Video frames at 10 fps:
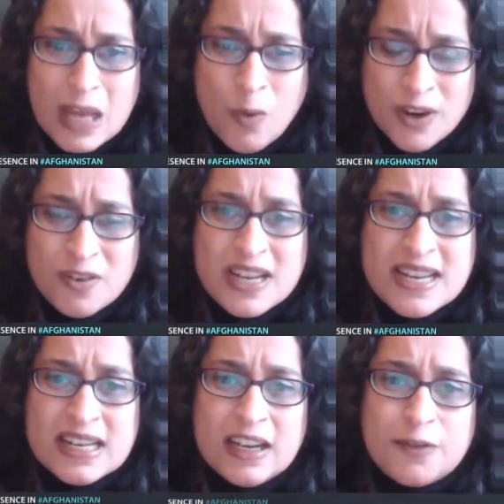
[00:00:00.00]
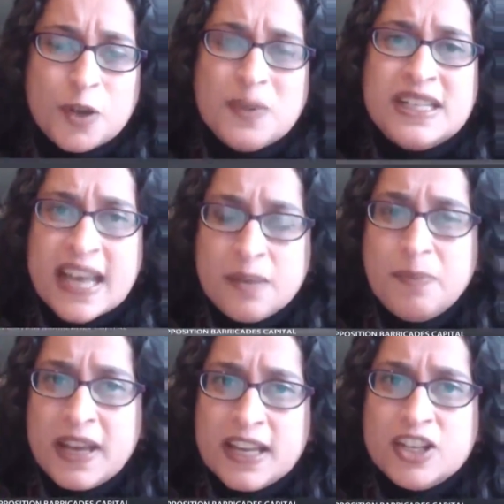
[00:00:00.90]
I want to read uh, from the
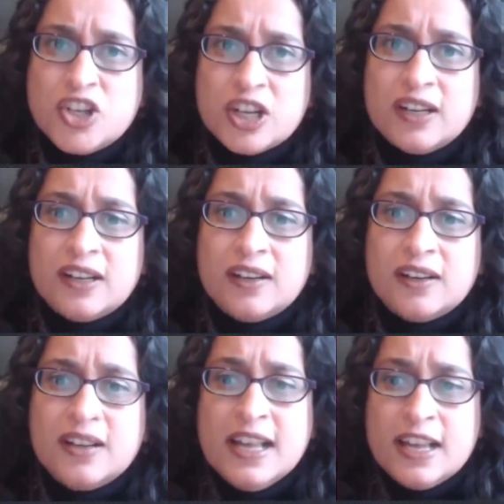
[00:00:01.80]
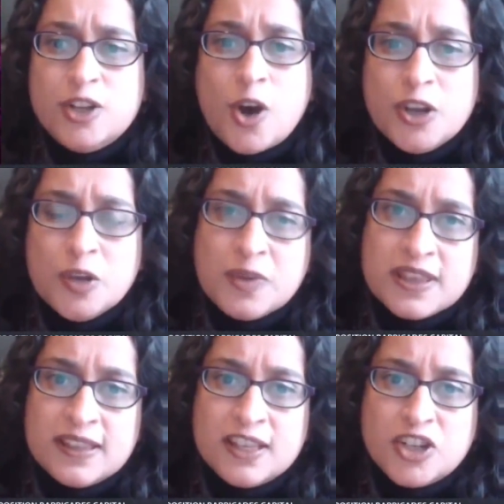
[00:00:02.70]
10-page uh,
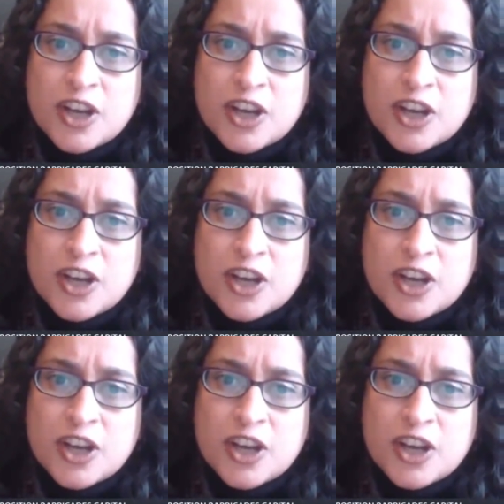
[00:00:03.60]
document that the